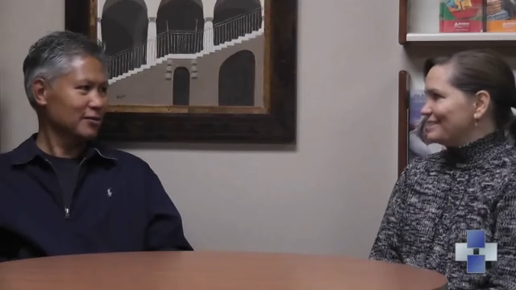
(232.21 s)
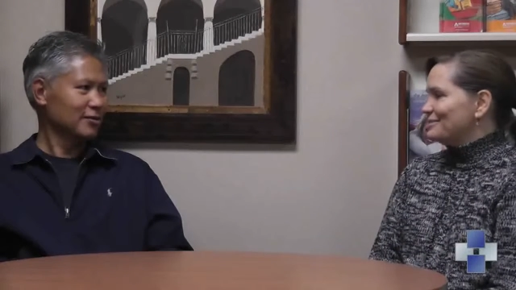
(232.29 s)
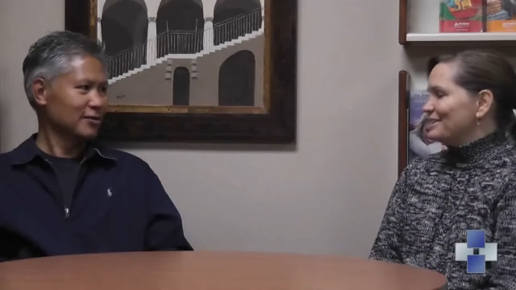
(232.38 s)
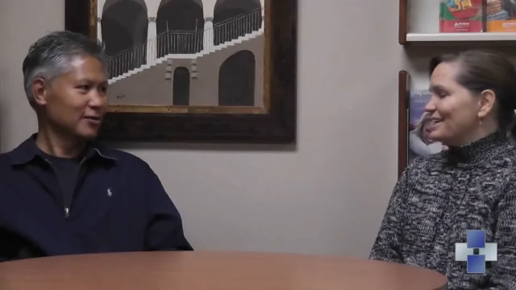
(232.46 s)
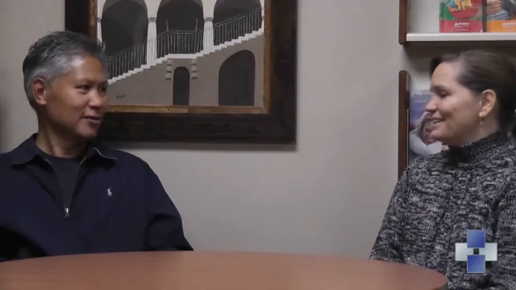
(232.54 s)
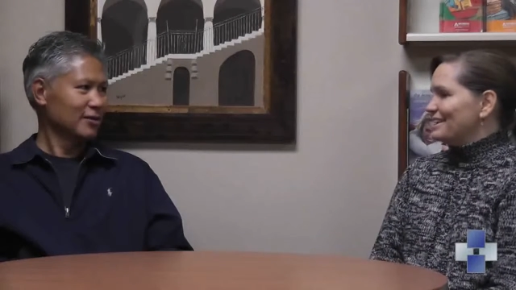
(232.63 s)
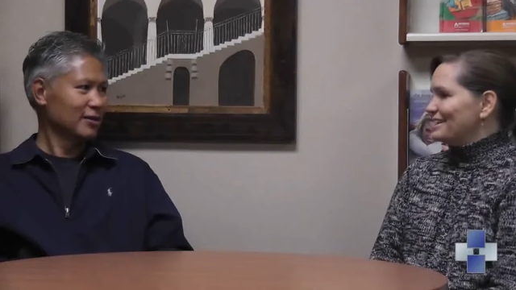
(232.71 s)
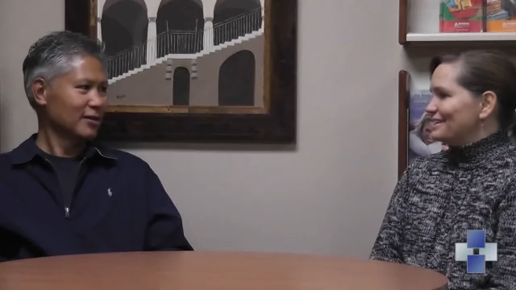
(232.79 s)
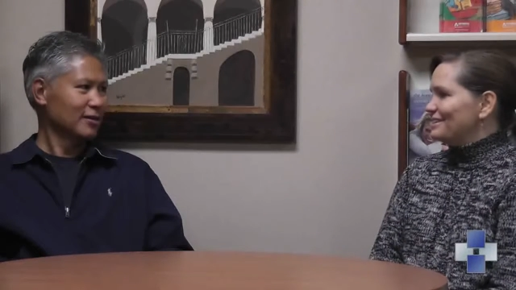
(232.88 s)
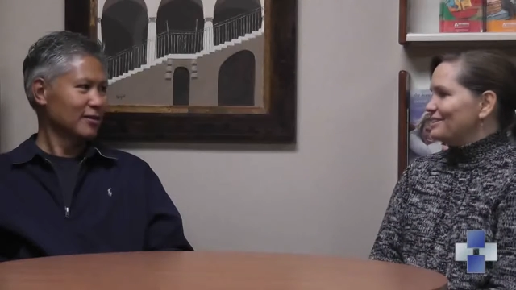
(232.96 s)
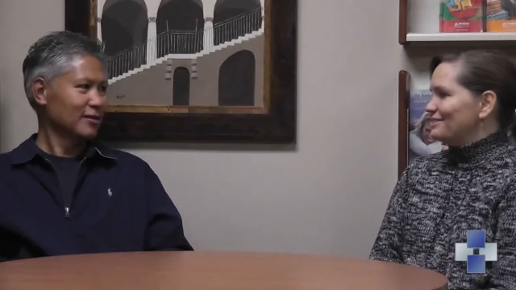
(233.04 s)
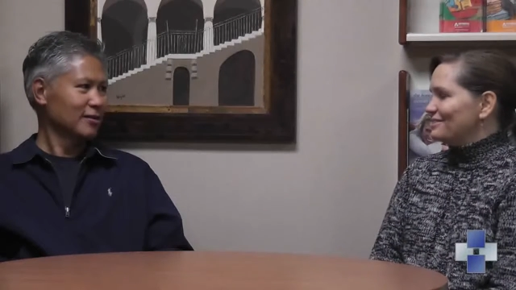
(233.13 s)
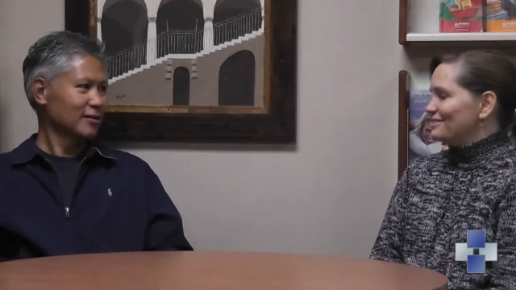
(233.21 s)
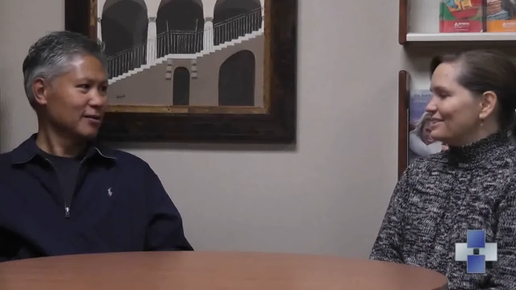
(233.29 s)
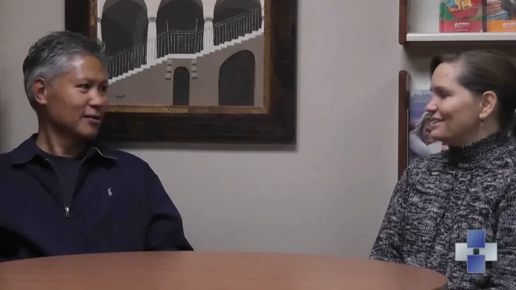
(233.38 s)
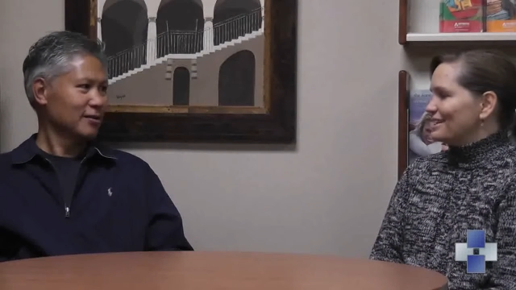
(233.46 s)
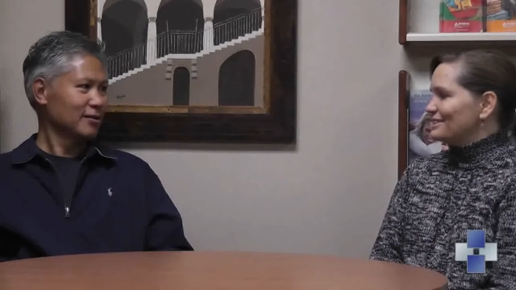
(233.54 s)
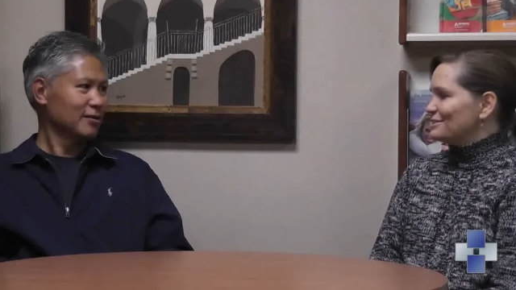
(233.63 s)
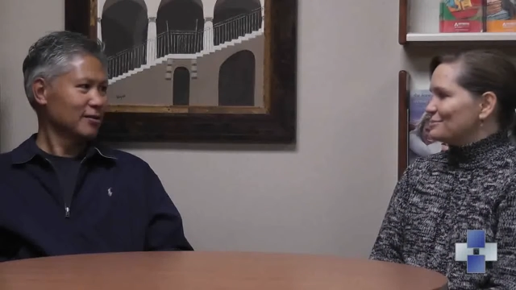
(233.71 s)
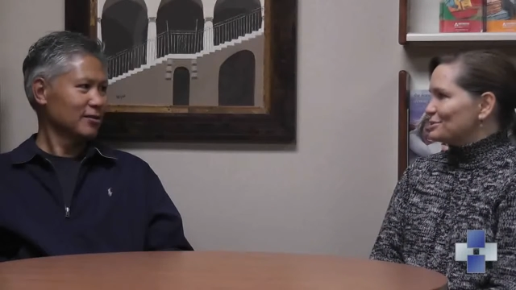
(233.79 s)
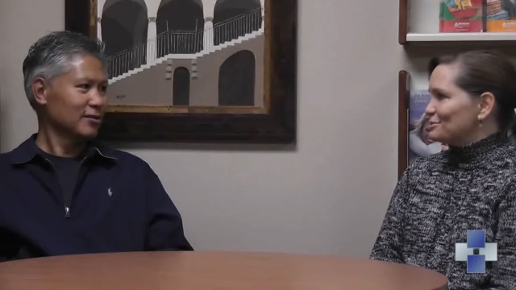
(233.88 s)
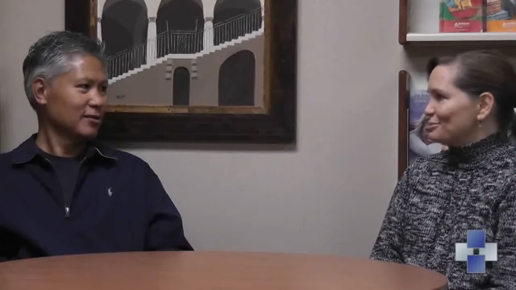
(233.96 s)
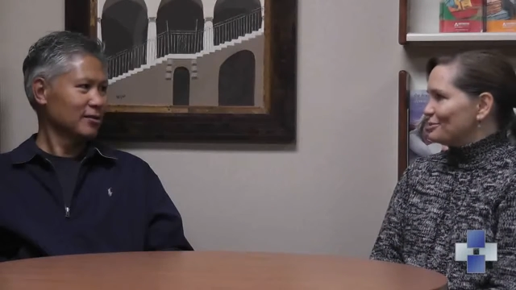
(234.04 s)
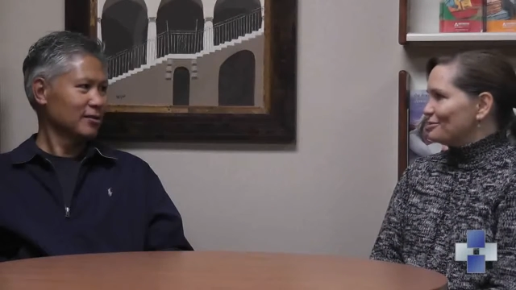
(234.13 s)
Speaker 1: I'm glad that you've gotten some
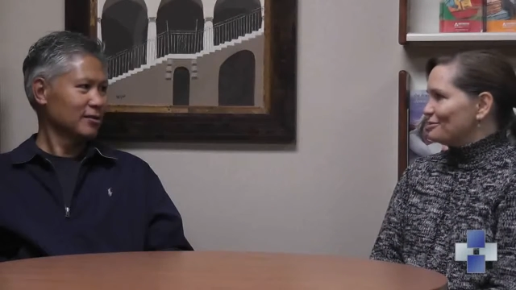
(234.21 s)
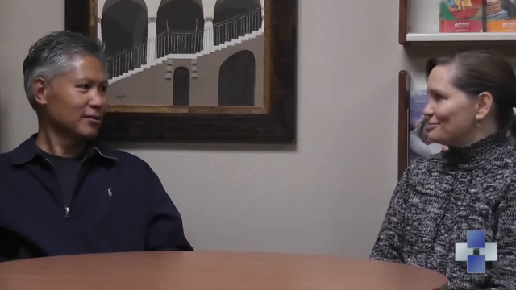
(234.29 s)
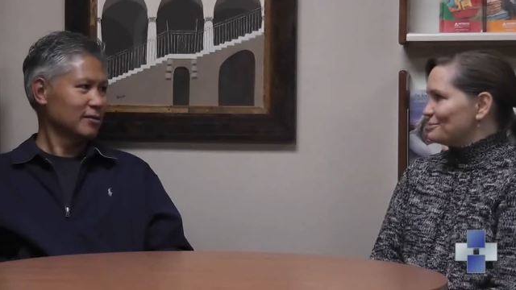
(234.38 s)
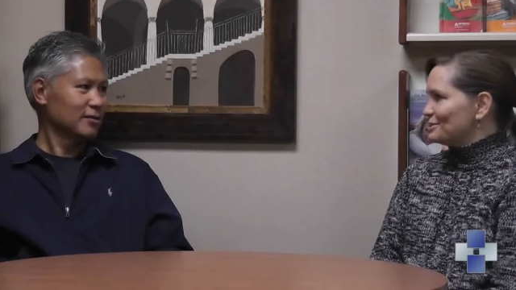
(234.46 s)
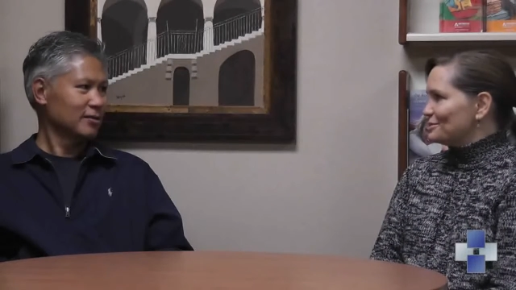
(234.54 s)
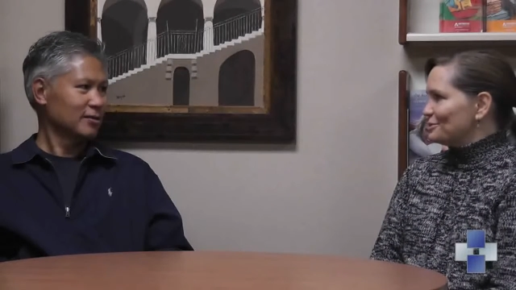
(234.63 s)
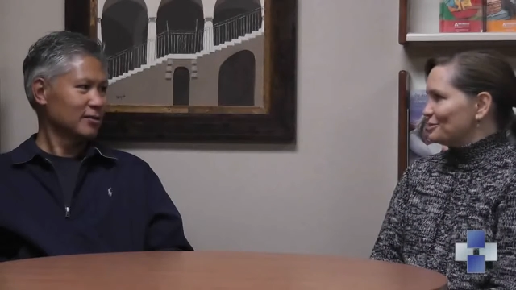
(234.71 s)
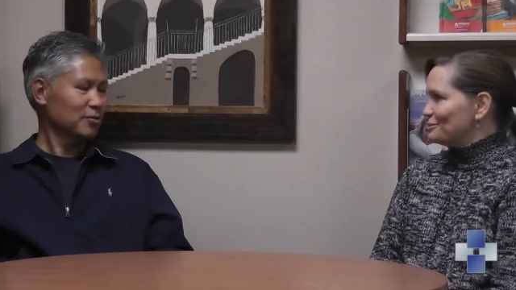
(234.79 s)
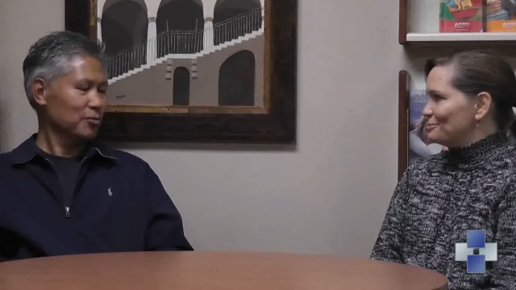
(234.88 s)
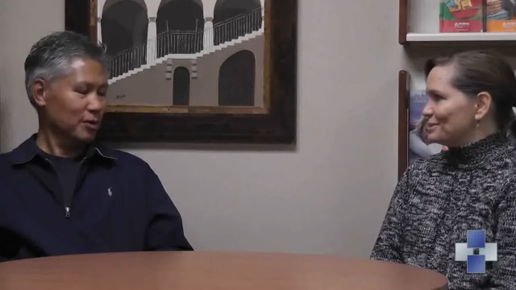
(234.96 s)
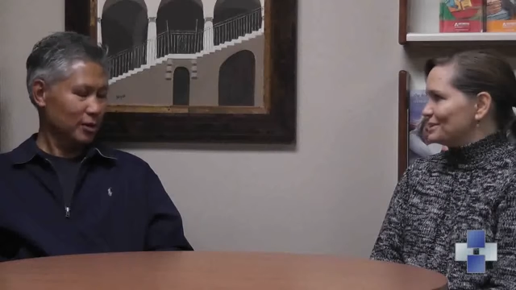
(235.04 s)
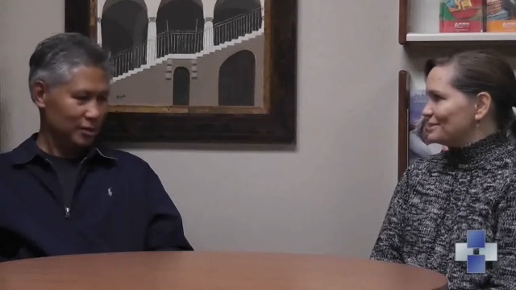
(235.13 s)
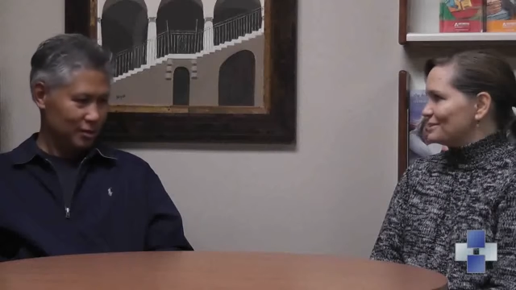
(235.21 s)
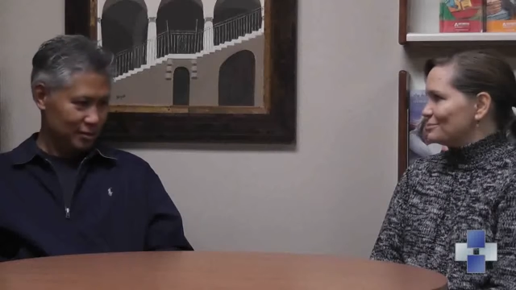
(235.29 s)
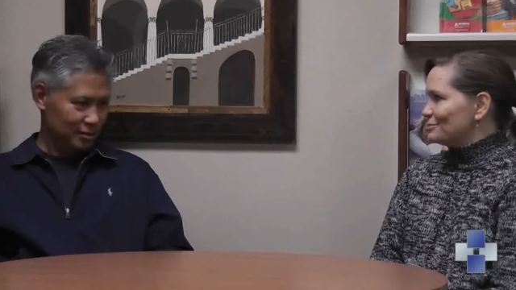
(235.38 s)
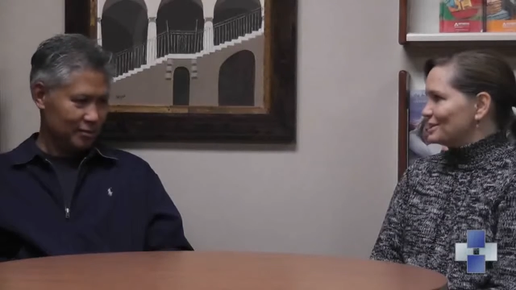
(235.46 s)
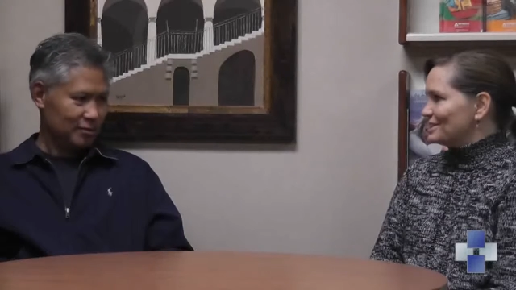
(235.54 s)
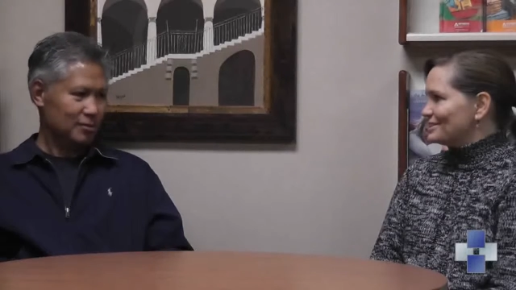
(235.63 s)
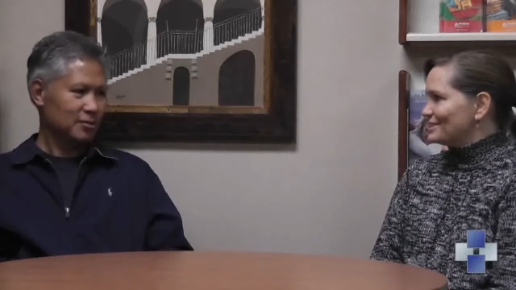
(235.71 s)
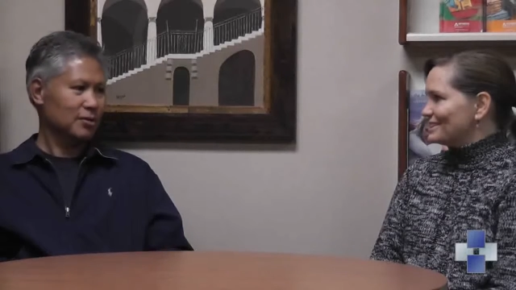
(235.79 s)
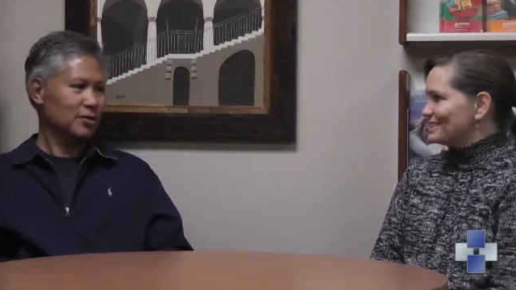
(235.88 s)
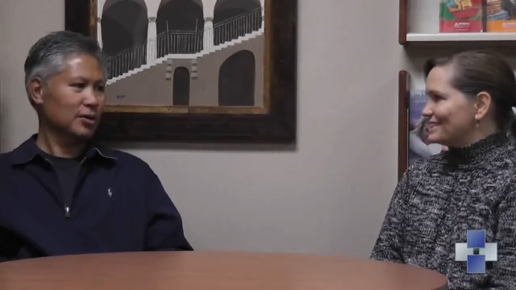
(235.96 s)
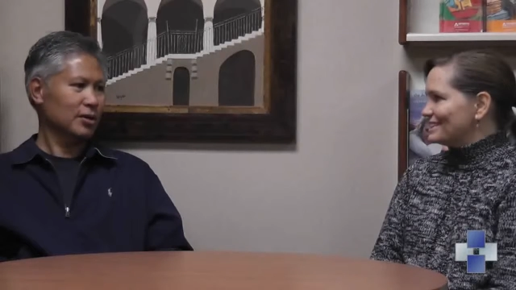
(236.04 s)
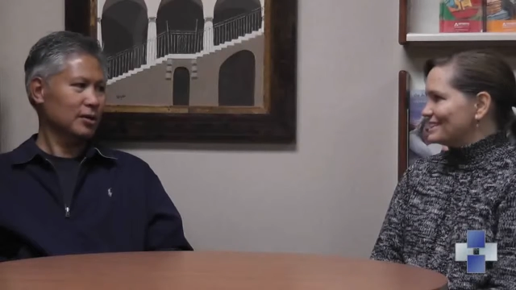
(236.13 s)
support from this group right. and some resources.